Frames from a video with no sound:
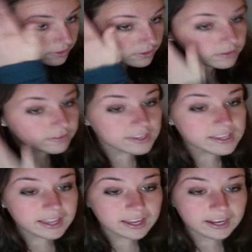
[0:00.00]

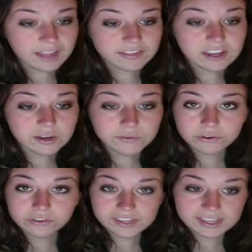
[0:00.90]
secant and the
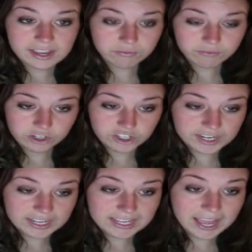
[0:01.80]
inverse secant function
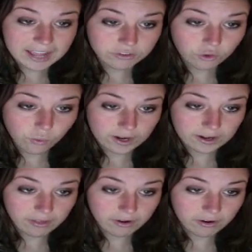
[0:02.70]
cancel one
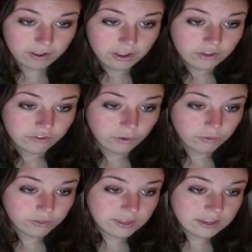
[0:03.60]
another.
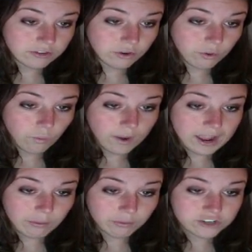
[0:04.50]
So these go away
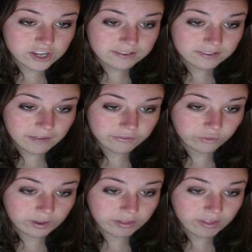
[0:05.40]
and we're just left
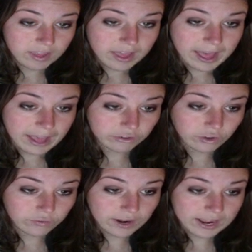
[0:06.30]
with x
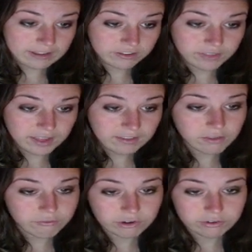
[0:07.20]
over 8. So that's the
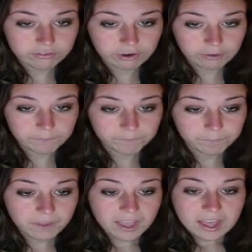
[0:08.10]
first term.
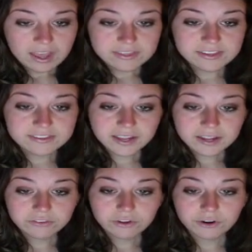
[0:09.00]
The
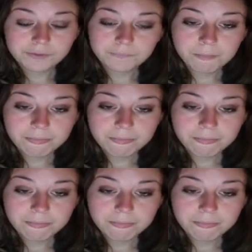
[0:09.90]
second term,